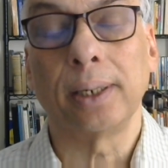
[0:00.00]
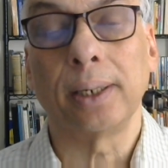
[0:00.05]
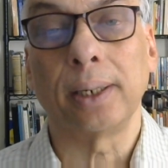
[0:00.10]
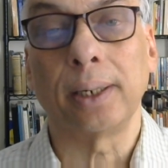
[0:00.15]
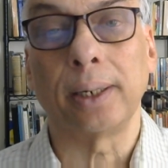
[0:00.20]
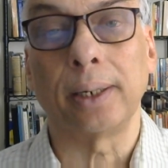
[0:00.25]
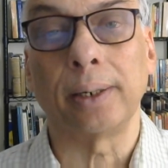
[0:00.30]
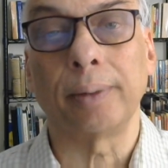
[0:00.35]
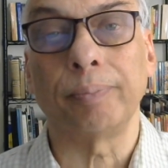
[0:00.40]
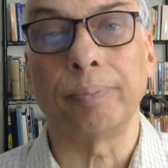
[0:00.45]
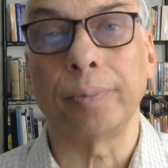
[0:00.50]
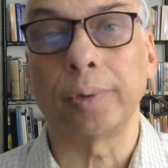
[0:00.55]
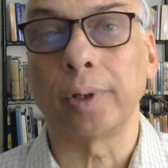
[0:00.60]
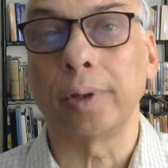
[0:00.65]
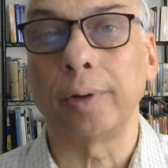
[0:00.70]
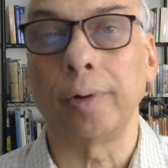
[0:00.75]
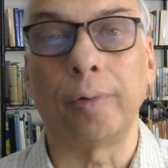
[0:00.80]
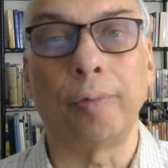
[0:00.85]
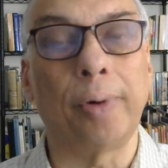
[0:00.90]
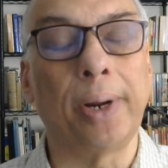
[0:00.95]
uh,
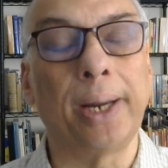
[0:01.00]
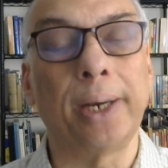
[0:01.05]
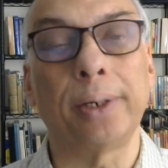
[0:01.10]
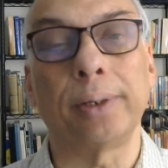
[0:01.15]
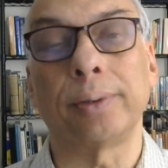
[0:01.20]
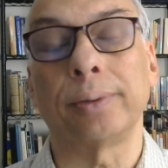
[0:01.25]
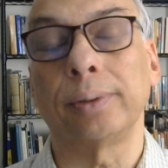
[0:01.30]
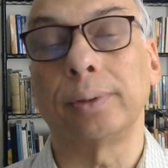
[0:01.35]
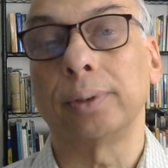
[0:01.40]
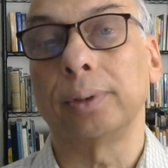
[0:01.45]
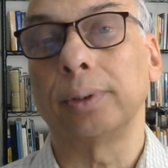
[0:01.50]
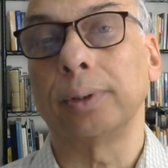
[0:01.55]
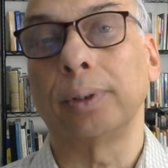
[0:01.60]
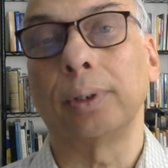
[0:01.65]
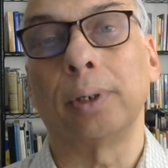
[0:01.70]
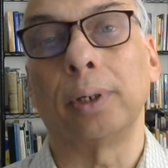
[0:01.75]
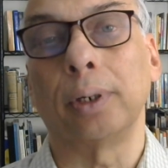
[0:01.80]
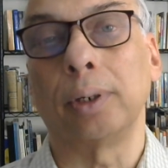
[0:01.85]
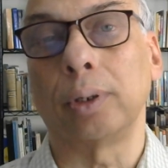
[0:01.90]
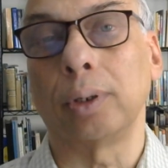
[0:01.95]
great
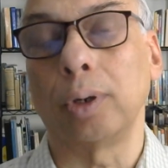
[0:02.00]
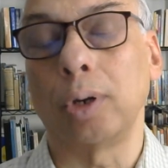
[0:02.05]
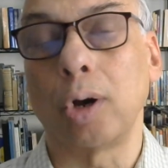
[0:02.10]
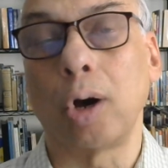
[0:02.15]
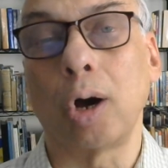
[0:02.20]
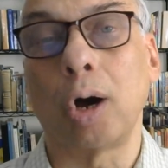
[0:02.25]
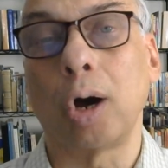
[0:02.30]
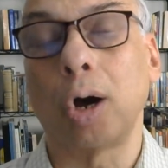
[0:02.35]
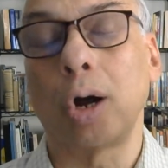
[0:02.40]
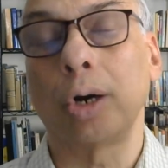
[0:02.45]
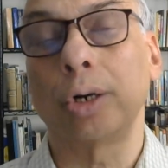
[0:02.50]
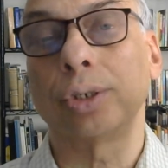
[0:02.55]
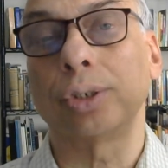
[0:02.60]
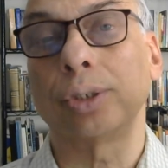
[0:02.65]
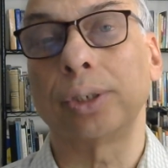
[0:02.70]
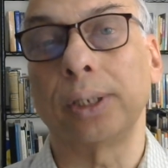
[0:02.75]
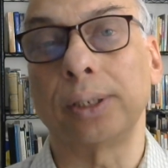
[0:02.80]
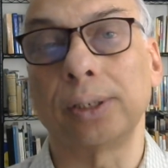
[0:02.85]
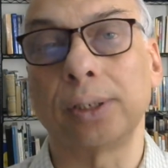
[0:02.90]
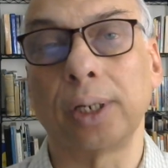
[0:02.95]

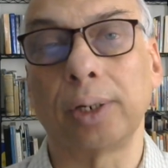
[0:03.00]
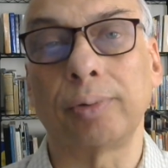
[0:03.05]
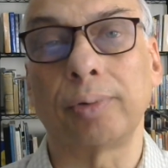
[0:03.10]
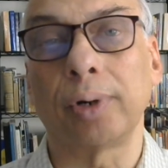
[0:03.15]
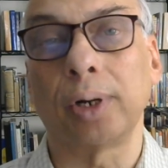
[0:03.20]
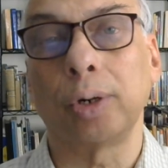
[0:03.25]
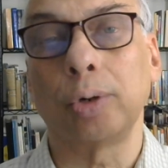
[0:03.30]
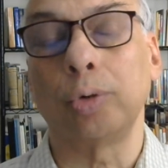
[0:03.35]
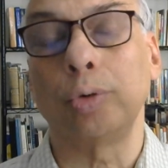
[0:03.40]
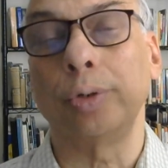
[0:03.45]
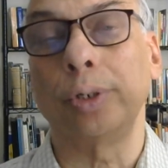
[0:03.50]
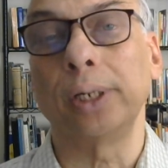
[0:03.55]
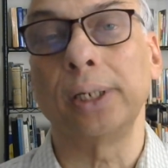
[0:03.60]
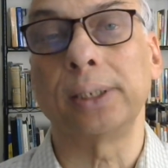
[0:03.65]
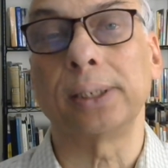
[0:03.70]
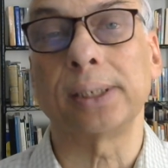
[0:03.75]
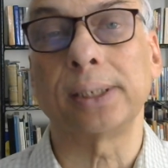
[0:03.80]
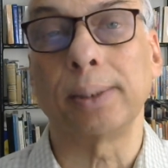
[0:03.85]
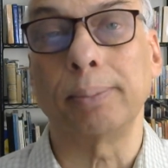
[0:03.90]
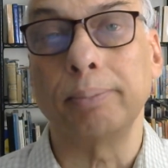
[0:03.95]
gods, etc., who
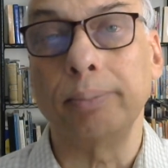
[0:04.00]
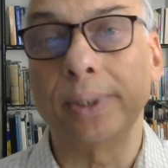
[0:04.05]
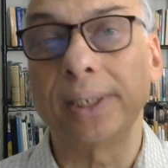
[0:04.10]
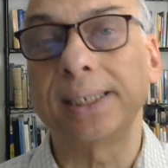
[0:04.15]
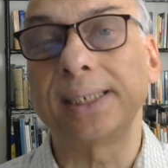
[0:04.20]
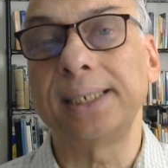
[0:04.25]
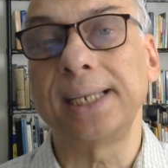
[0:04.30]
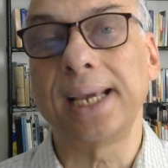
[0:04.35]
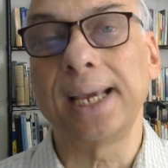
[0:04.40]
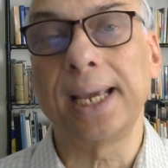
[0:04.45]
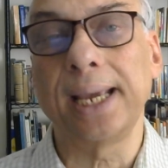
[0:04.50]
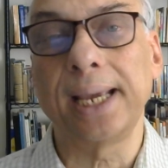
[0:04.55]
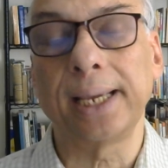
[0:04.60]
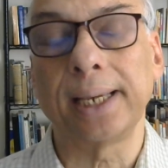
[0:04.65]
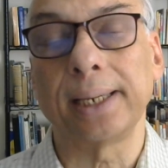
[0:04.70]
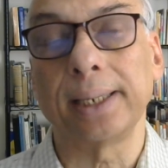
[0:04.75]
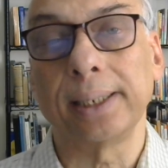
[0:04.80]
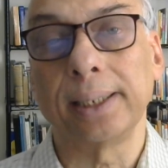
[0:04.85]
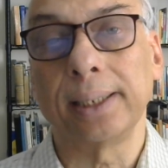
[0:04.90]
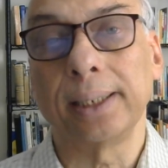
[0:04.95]
did some
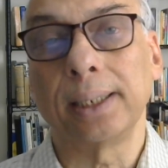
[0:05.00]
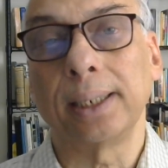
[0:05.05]
mistake,